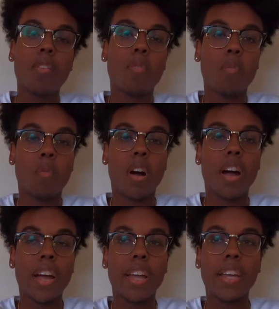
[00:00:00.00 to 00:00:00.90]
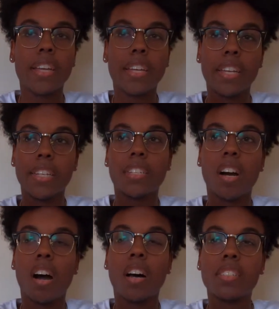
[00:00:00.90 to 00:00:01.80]
why it
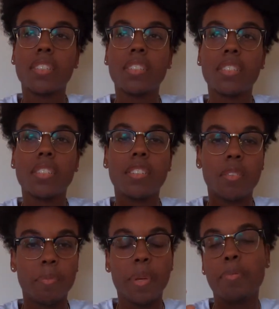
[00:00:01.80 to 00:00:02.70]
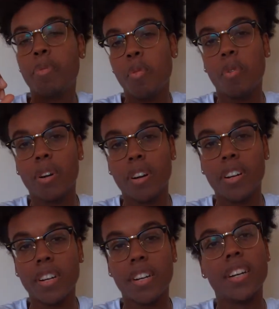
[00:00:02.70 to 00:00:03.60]
costs to be poor.
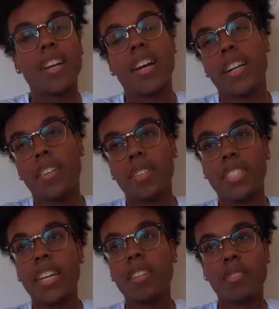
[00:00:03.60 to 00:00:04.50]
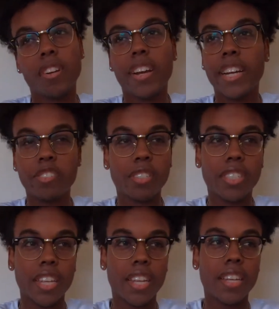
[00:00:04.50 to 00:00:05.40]
I know it sounds very
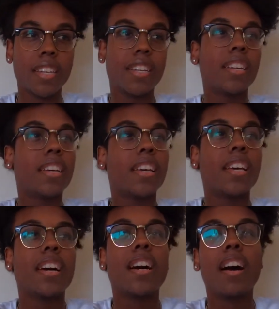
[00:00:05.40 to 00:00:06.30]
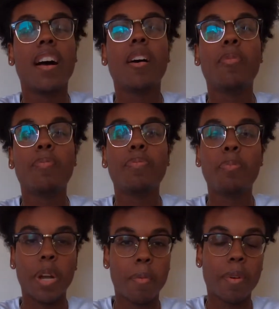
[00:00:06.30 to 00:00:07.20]
interesting,
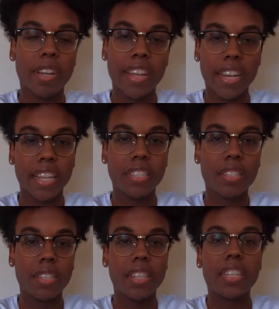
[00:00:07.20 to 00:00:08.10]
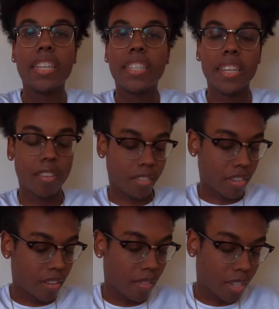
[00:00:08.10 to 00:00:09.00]
but I'm going to get into the details
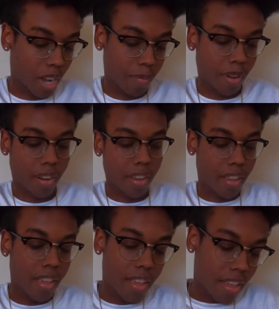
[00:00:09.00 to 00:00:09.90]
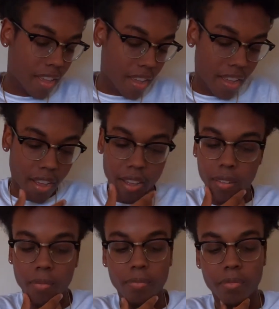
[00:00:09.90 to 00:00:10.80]
of the topic
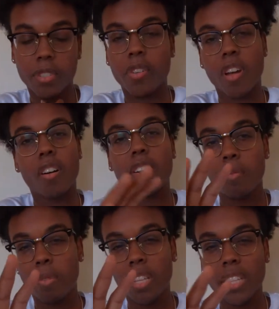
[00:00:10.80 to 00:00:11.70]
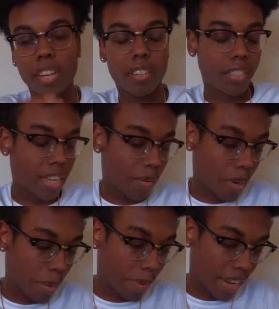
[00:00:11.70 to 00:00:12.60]
so y'all completely understand
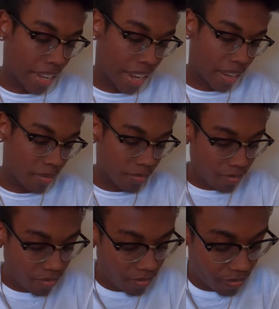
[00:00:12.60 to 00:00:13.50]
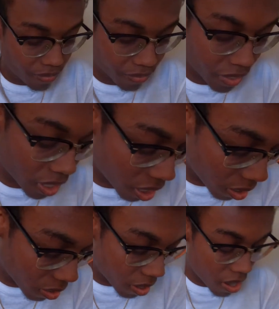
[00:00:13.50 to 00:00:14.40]
what I'm getting at.
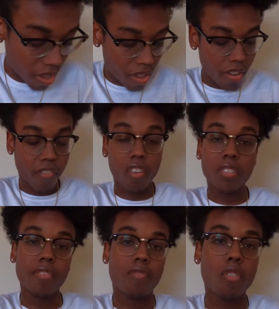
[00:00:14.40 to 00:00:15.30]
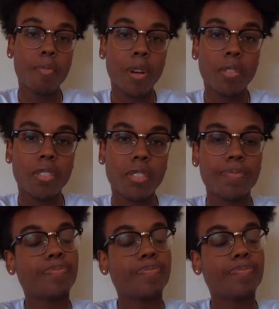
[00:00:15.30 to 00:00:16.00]
So, first and foremost,